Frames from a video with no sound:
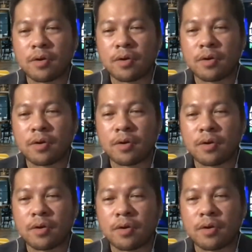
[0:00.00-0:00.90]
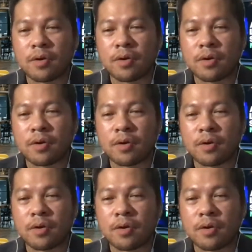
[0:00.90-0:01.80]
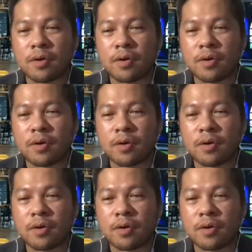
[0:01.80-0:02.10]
you may start with one of the market,